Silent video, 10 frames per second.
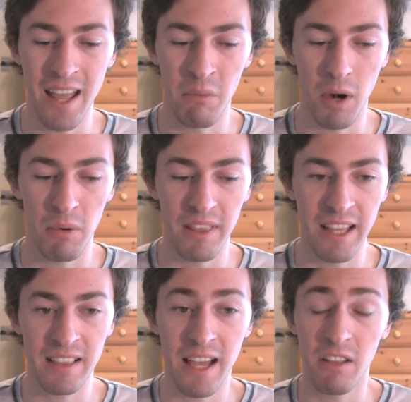and where we
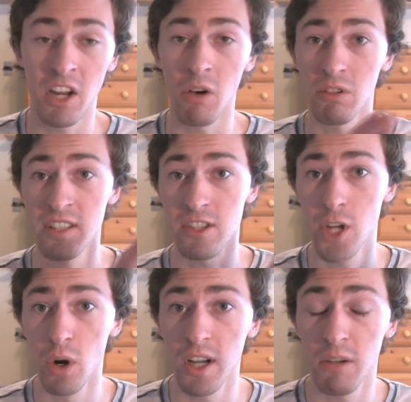think that, you know, since
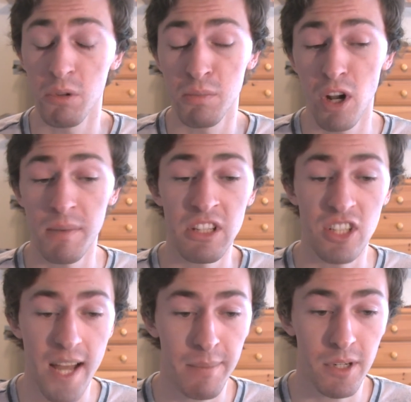Toka was brought up this
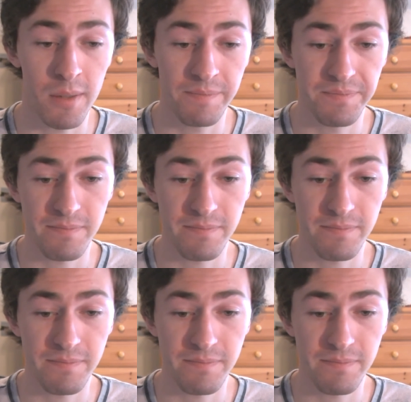chapter,